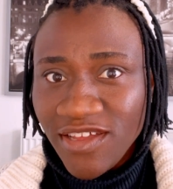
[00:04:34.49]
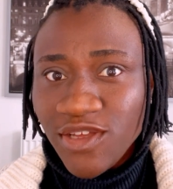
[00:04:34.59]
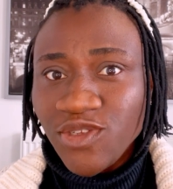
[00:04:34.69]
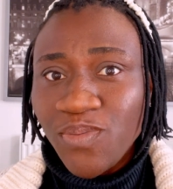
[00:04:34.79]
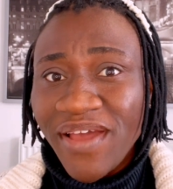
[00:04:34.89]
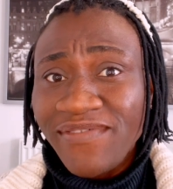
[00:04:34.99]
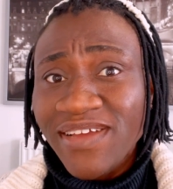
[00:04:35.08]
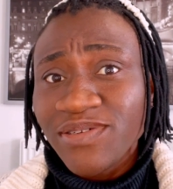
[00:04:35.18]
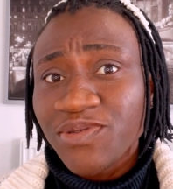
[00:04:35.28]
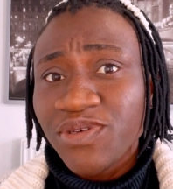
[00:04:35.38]
So my
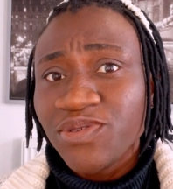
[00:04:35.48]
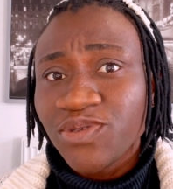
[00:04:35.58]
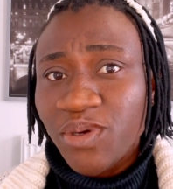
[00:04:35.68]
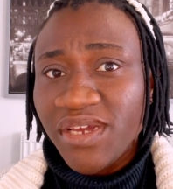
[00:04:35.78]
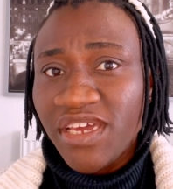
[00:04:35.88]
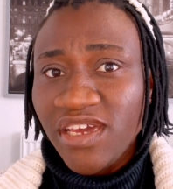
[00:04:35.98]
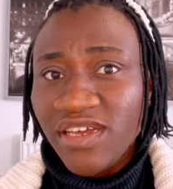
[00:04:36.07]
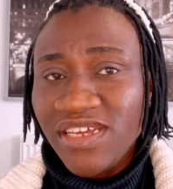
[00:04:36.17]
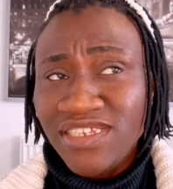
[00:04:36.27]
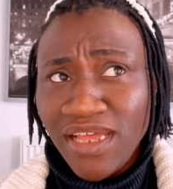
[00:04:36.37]
flight was going to Turkey,
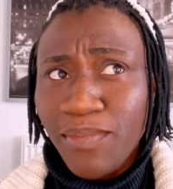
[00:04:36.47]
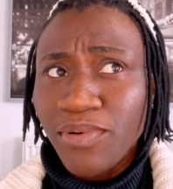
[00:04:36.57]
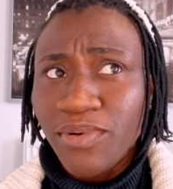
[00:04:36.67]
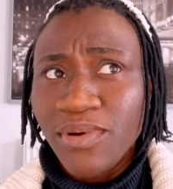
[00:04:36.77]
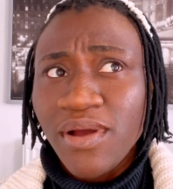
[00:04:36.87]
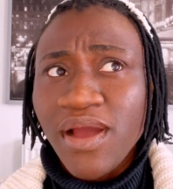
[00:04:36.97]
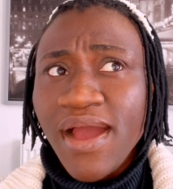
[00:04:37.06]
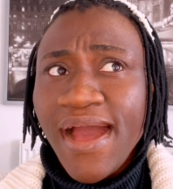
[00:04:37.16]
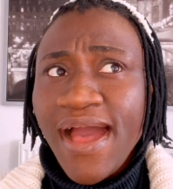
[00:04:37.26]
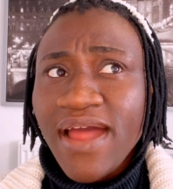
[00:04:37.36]
Istanbul,
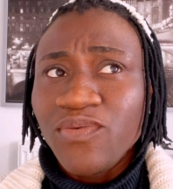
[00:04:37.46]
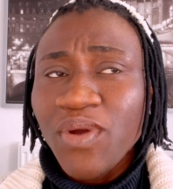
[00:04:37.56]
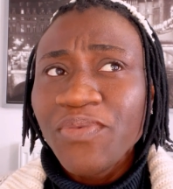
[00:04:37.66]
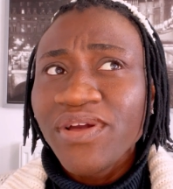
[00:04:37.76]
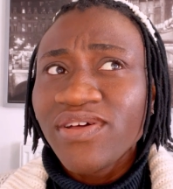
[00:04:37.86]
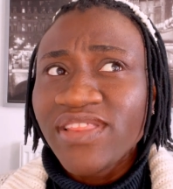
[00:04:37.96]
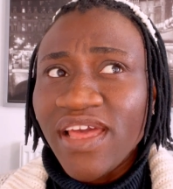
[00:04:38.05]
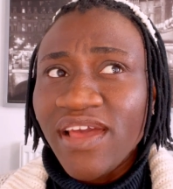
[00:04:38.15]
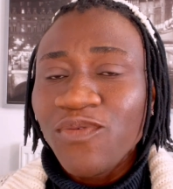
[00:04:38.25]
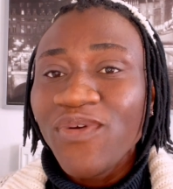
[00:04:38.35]
and when we got
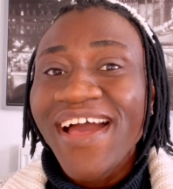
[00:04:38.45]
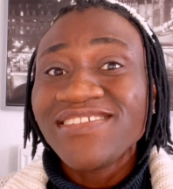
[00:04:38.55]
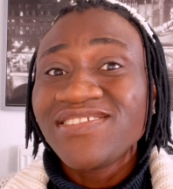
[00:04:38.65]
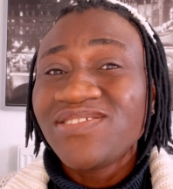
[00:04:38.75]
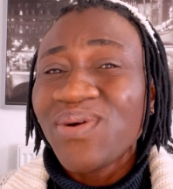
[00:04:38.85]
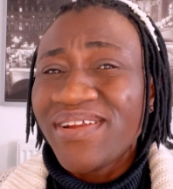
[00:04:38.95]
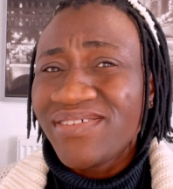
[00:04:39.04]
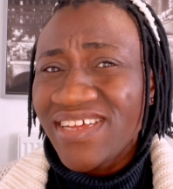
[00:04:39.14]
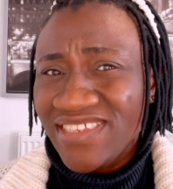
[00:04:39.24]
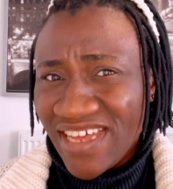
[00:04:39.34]
there, we had to do
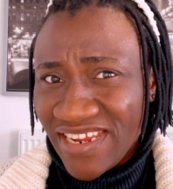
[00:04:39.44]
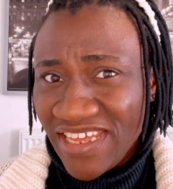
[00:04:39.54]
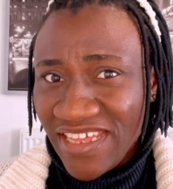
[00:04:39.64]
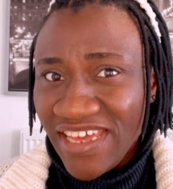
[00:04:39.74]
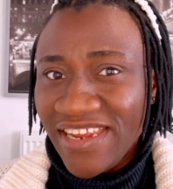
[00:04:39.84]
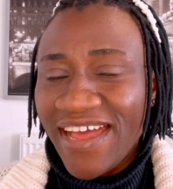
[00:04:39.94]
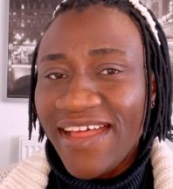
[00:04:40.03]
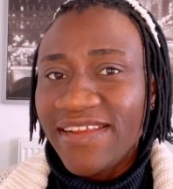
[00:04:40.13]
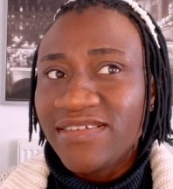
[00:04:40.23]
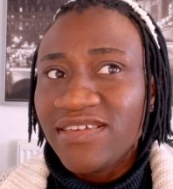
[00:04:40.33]
another scan again
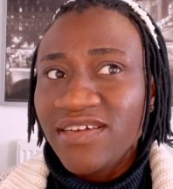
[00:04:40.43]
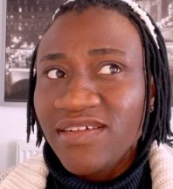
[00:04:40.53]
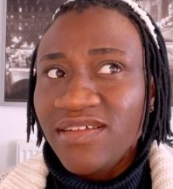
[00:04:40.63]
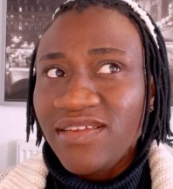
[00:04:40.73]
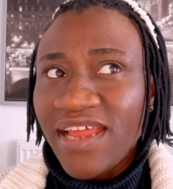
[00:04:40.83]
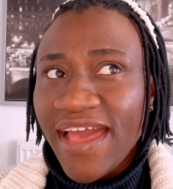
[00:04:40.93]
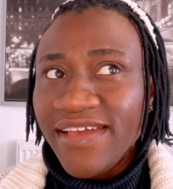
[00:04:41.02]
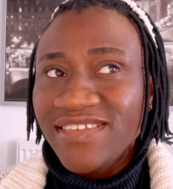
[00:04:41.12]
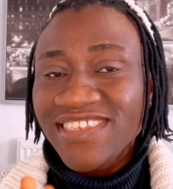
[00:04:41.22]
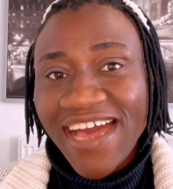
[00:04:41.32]
and
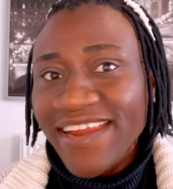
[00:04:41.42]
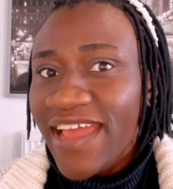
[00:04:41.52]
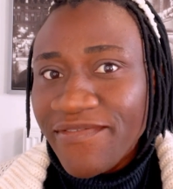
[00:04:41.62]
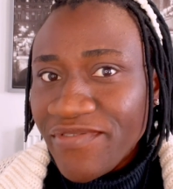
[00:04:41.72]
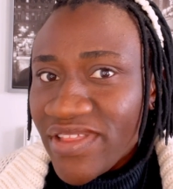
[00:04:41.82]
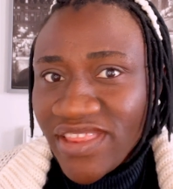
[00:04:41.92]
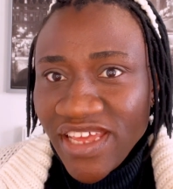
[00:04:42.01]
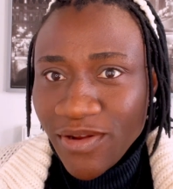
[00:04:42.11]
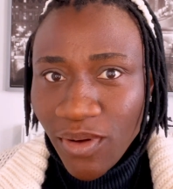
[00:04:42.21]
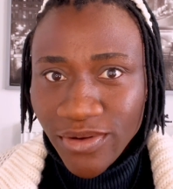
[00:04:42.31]
like scan
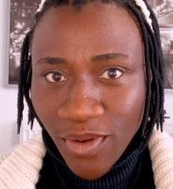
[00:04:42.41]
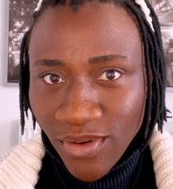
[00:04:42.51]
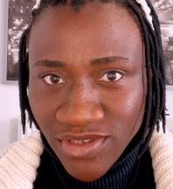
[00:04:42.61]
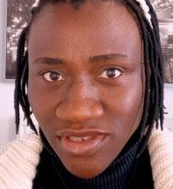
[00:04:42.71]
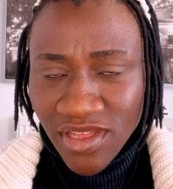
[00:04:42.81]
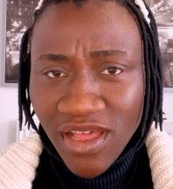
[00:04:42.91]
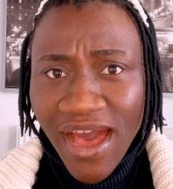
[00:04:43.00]
everything on us.